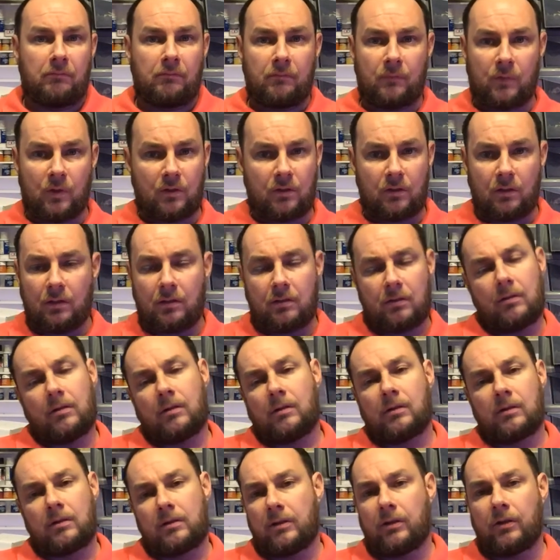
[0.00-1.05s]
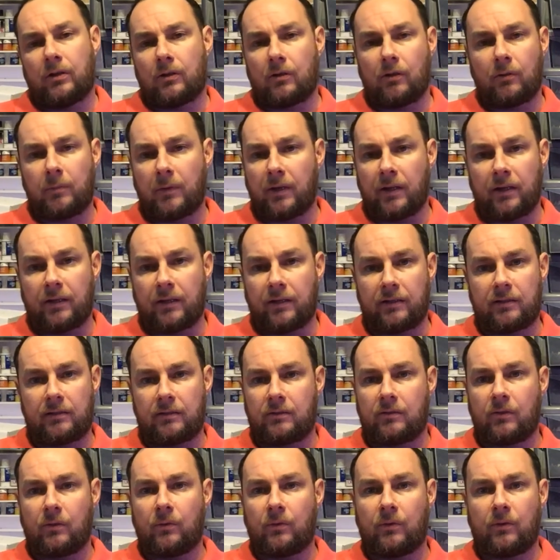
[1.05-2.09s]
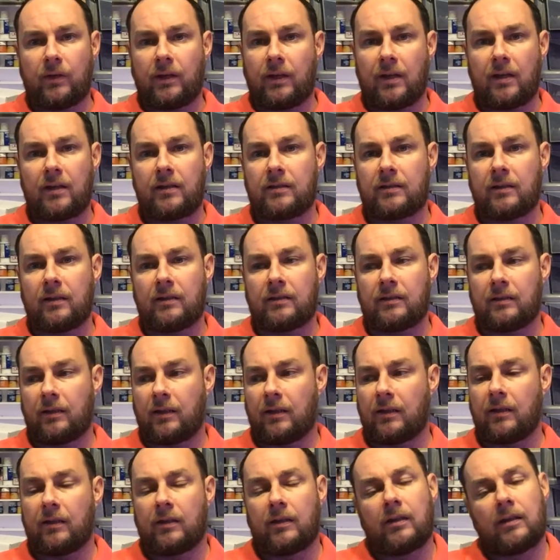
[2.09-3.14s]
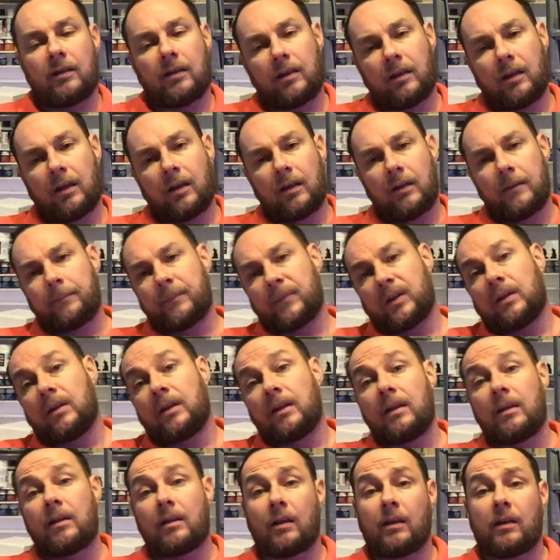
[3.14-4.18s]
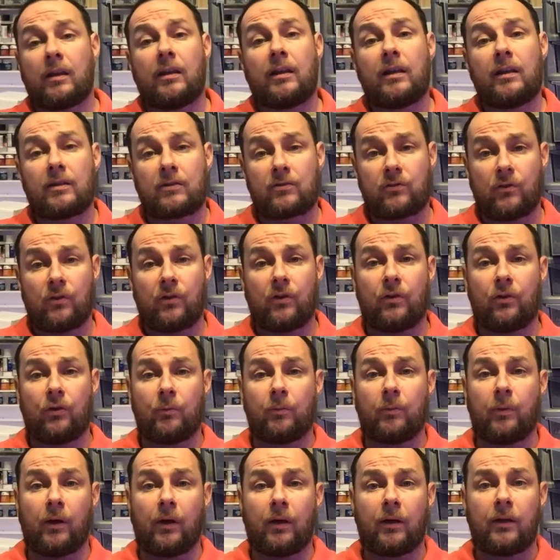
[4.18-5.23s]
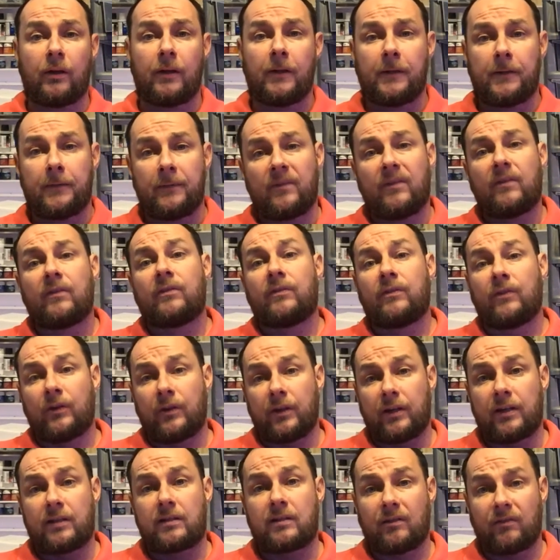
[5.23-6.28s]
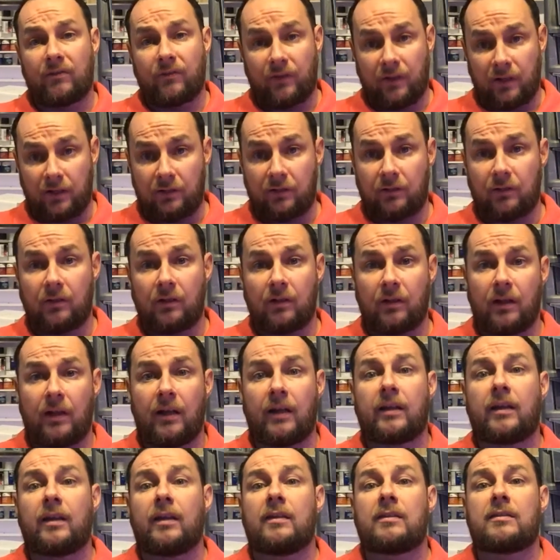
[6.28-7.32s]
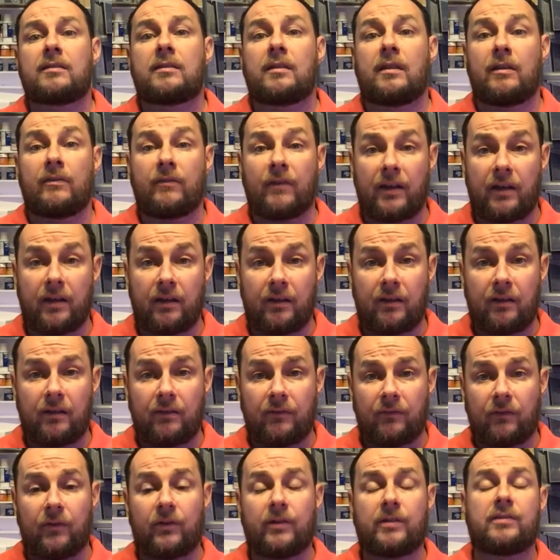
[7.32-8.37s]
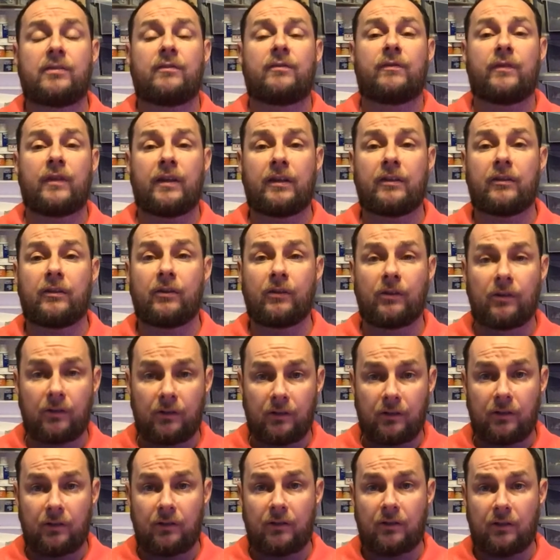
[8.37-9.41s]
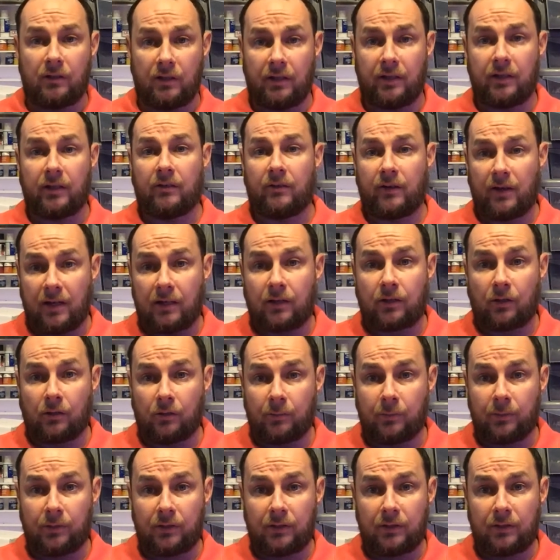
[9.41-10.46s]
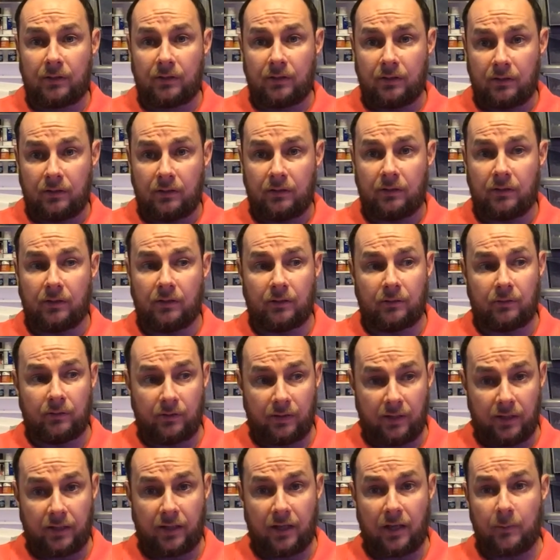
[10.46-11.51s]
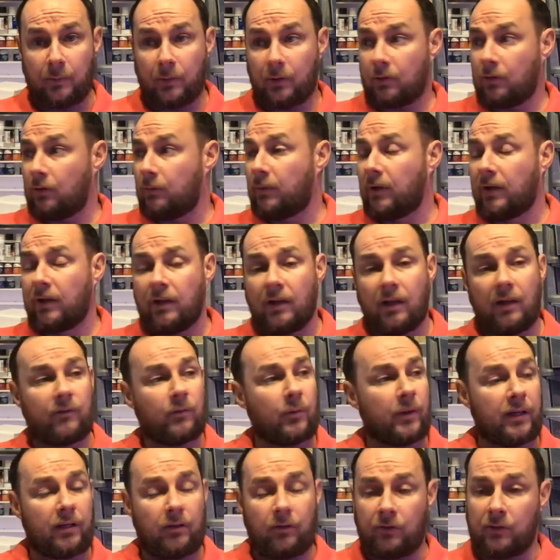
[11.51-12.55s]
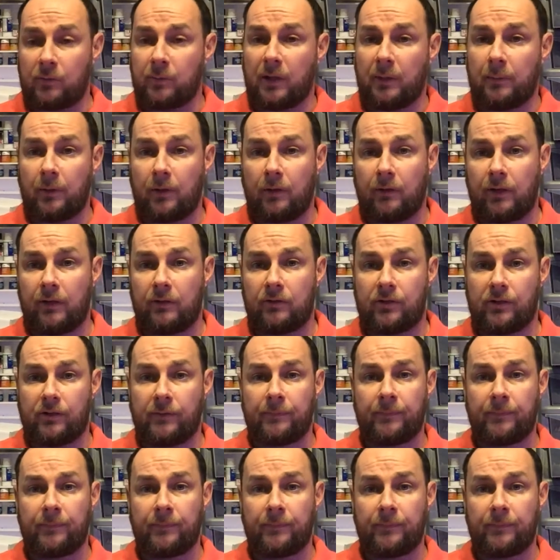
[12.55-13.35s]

It's not club night. It's 2, 3 guys getting together. You need a certain number for it to feel like it's an event. For it to feel like you're at a club. You know, you're at a gaming club. Everywhere you look, there's people around.